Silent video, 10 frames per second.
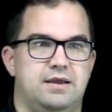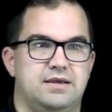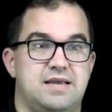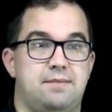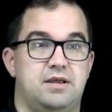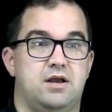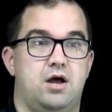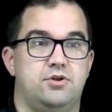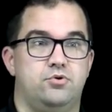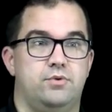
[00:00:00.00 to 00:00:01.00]
examining
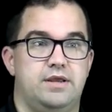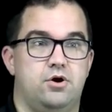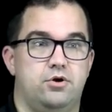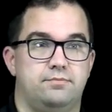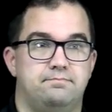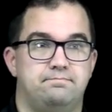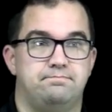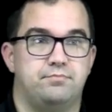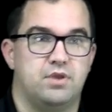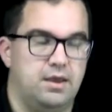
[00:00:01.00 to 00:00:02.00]
continuity on.
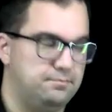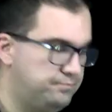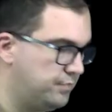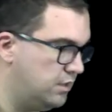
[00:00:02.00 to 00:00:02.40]
Okay.